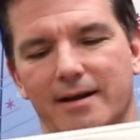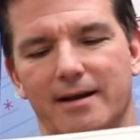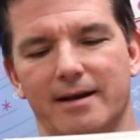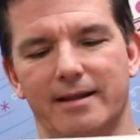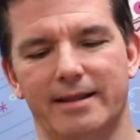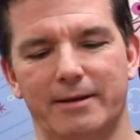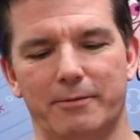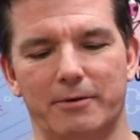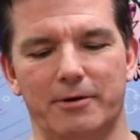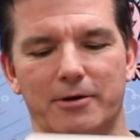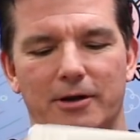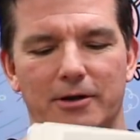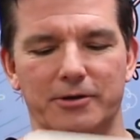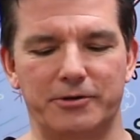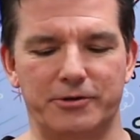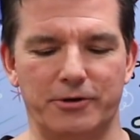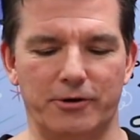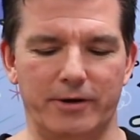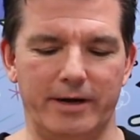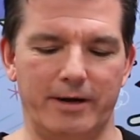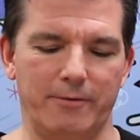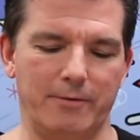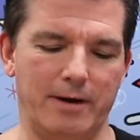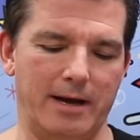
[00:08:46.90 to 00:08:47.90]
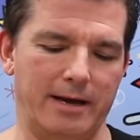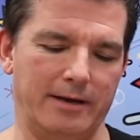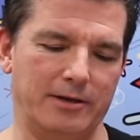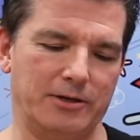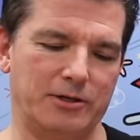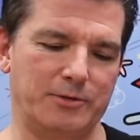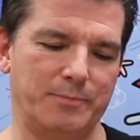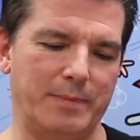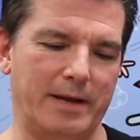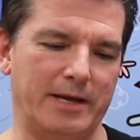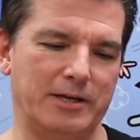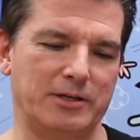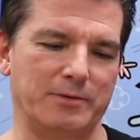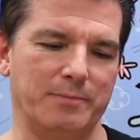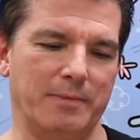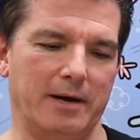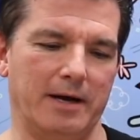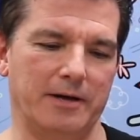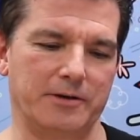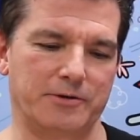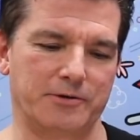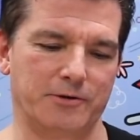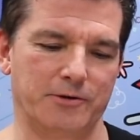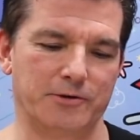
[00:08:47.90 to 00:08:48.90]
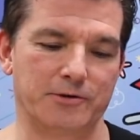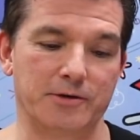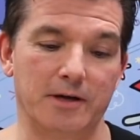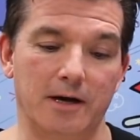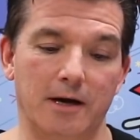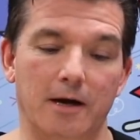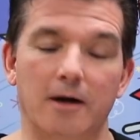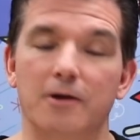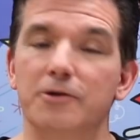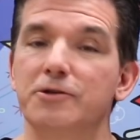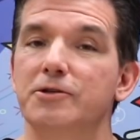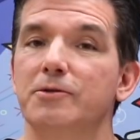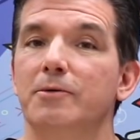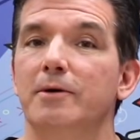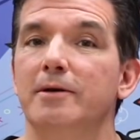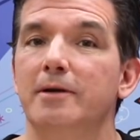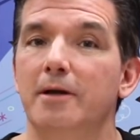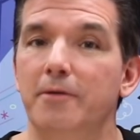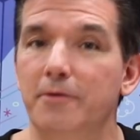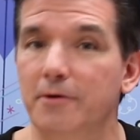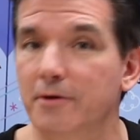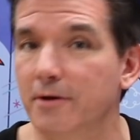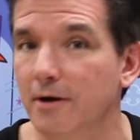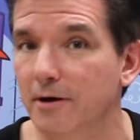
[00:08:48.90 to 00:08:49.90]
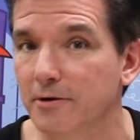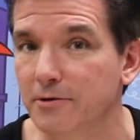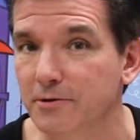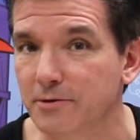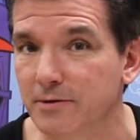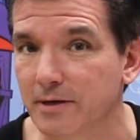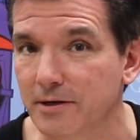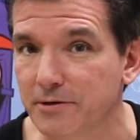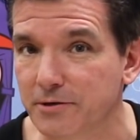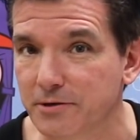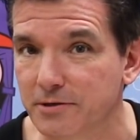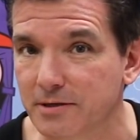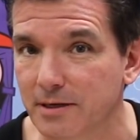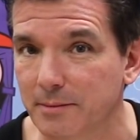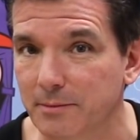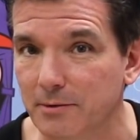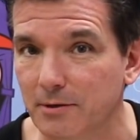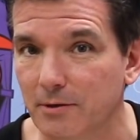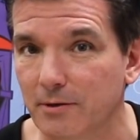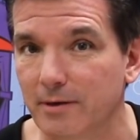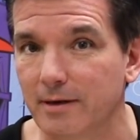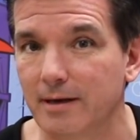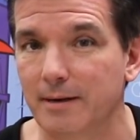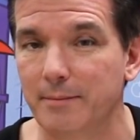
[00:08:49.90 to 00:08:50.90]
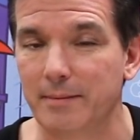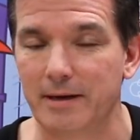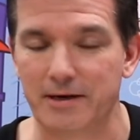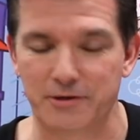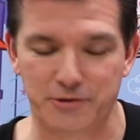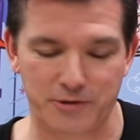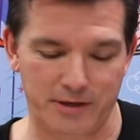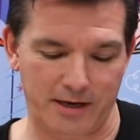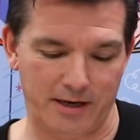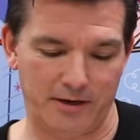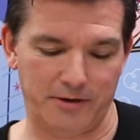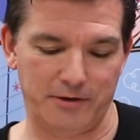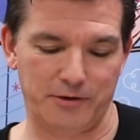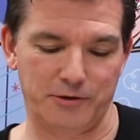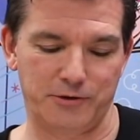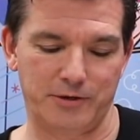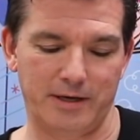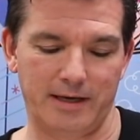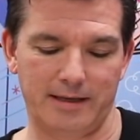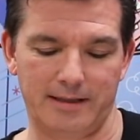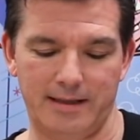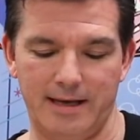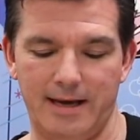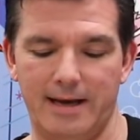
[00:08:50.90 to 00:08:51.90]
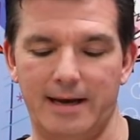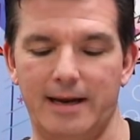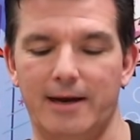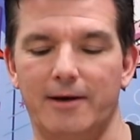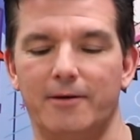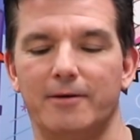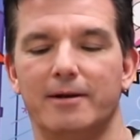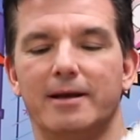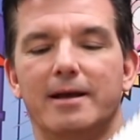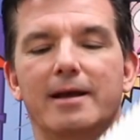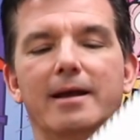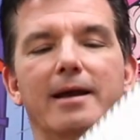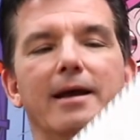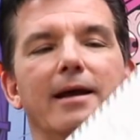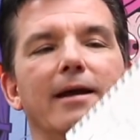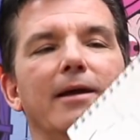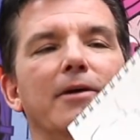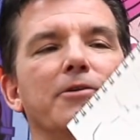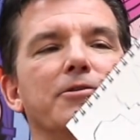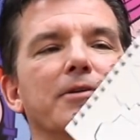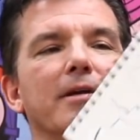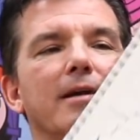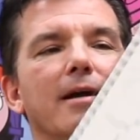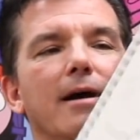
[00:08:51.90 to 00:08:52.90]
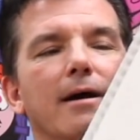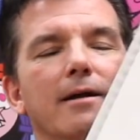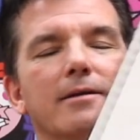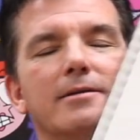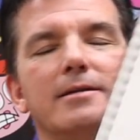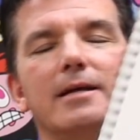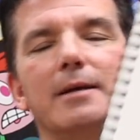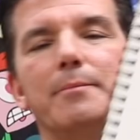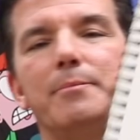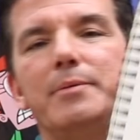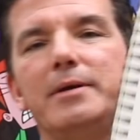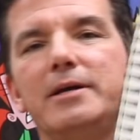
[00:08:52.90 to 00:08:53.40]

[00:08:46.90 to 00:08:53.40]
They were called Dirty Rotten Space Monsters. Also another cartoon I just uploaded on my channel. You can check that out. There's a concept